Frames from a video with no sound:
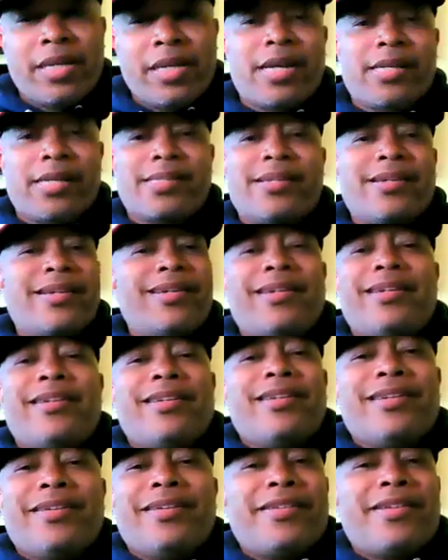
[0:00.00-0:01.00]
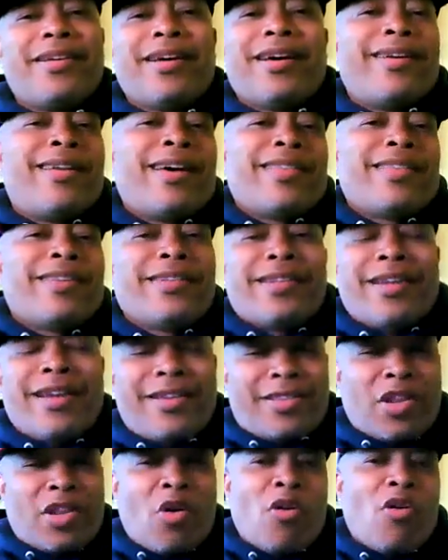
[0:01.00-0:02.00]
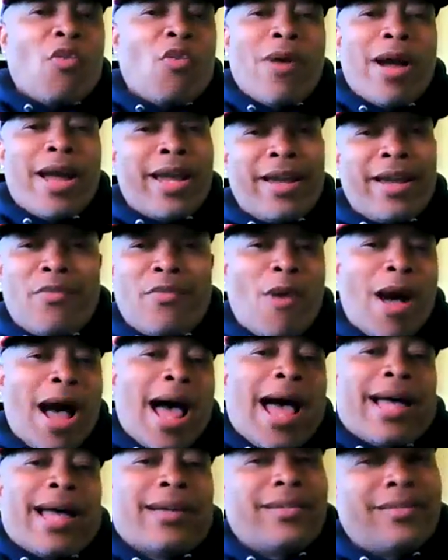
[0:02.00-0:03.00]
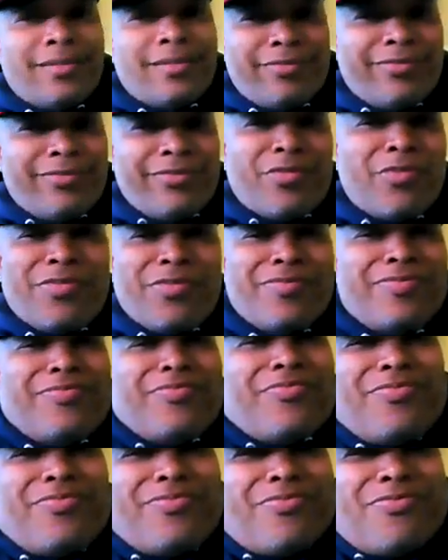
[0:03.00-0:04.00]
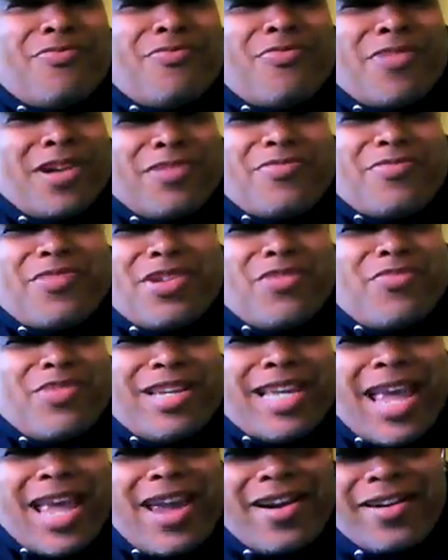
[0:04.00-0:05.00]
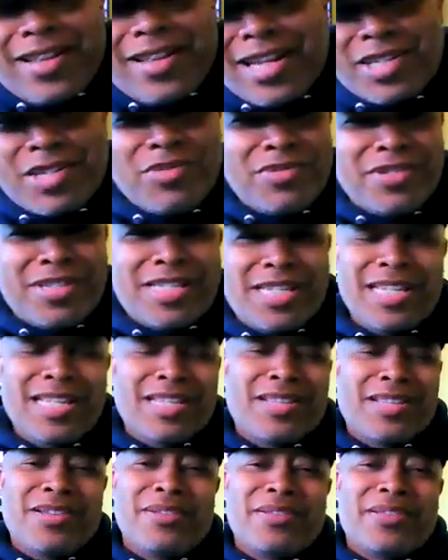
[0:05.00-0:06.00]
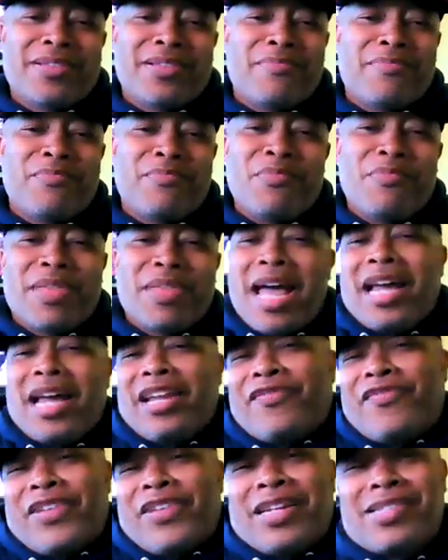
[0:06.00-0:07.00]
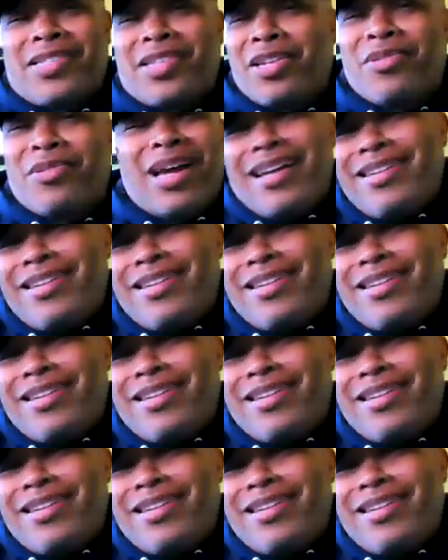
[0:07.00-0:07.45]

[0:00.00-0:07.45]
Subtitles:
yes. Another throwaway. Why? What do we care that the elephant is still around?